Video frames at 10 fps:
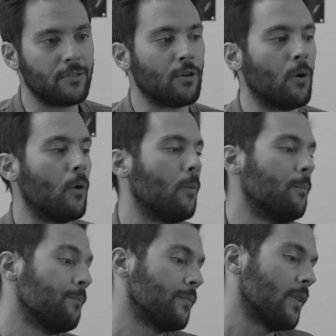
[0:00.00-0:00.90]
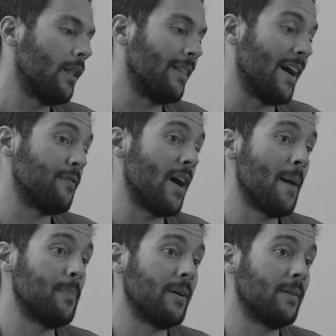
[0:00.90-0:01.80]
So life
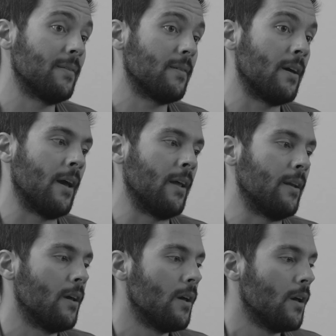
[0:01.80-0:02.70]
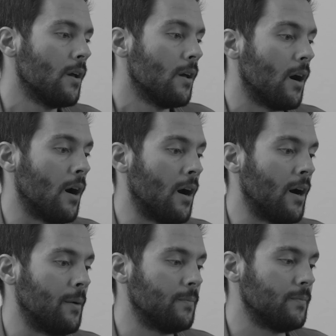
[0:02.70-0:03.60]
happens, and
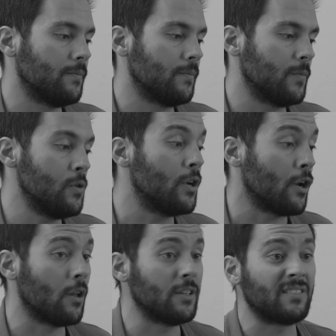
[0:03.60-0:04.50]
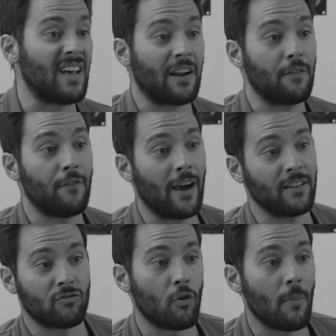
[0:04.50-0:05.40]
you can only
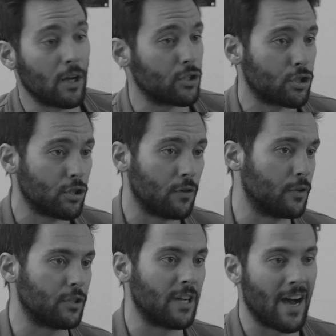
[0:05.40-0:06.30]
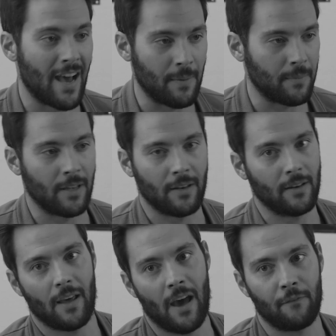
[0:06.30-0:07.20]
sacrifice so much of your time
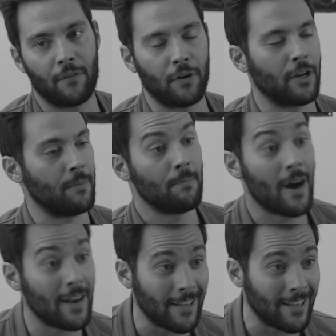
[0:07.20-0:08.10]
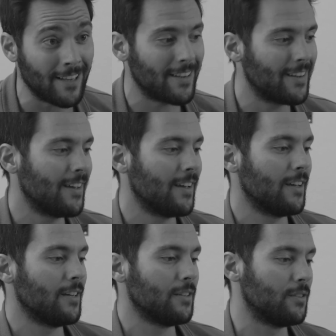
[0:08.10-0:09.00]
and effort and money
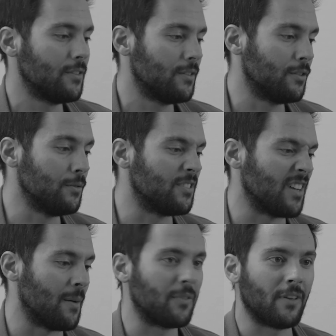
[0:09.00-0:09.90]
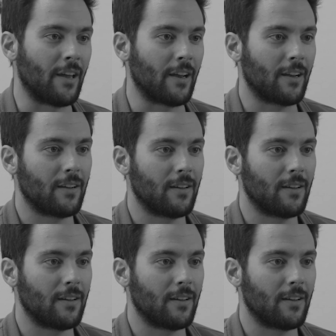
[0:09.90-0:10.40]
to something.